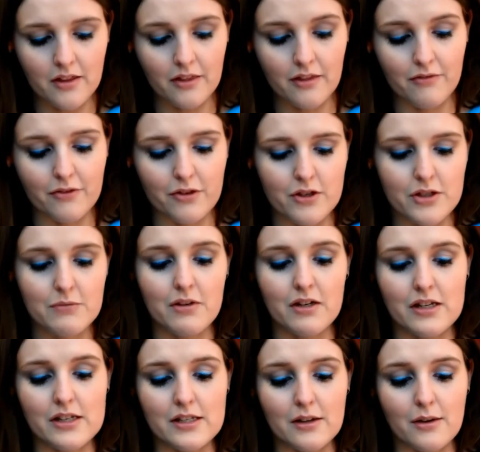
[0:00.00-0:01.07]
The first one
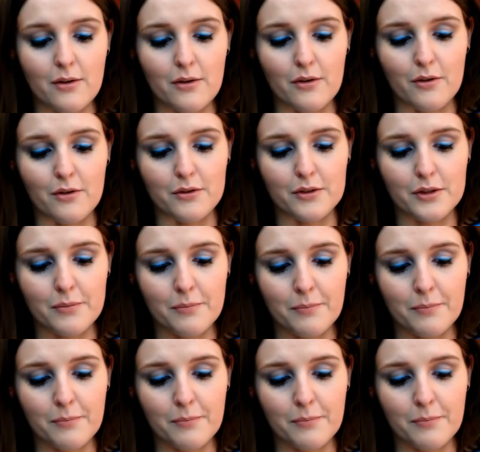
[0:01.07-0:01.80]
is called